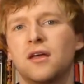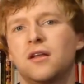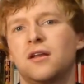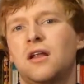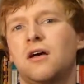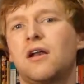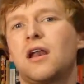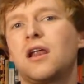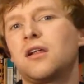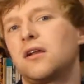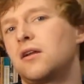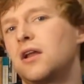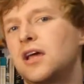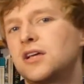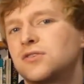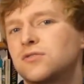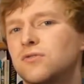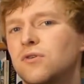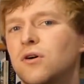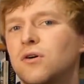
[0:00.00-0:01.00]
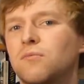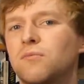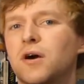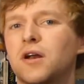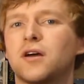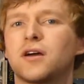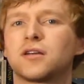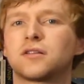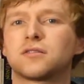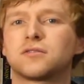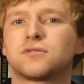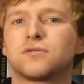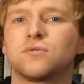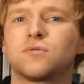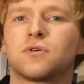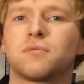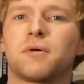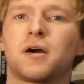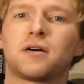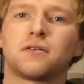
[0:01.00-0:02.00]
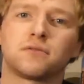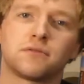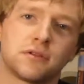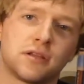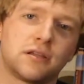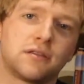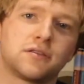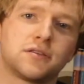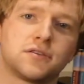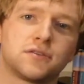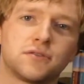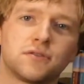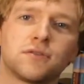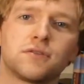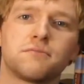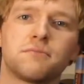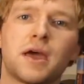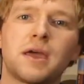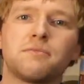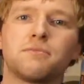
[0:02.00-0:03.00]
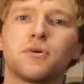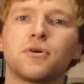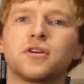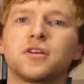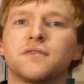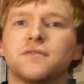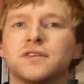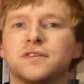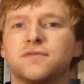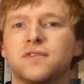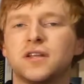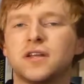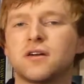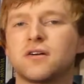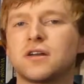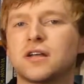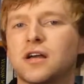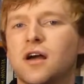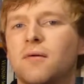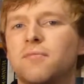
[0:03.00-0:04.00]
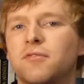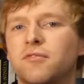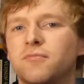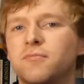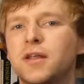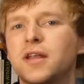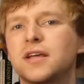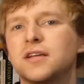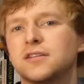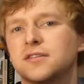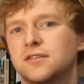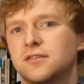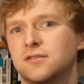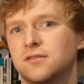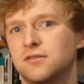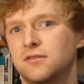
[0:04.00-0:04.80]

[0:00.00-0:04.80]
Now, later on, when I talk about sort of the main body of this video in a couple of minutes,